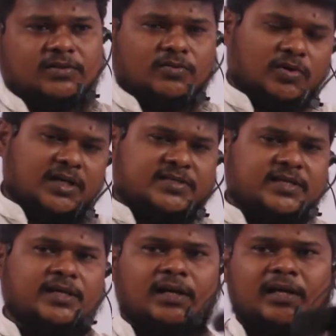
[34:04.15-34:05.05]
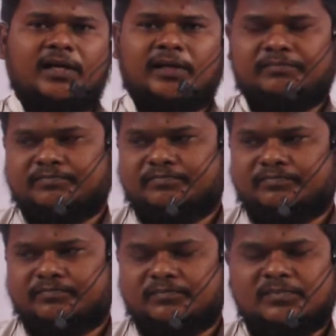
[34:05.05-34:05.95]
Only single E.
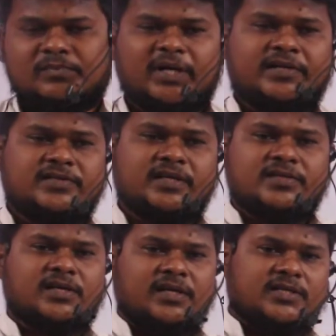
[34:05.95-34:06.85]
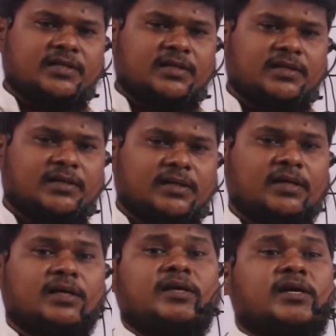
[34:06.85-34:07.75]
But in series connection,
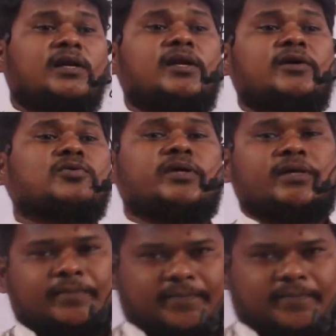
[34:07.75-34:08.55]
N into E.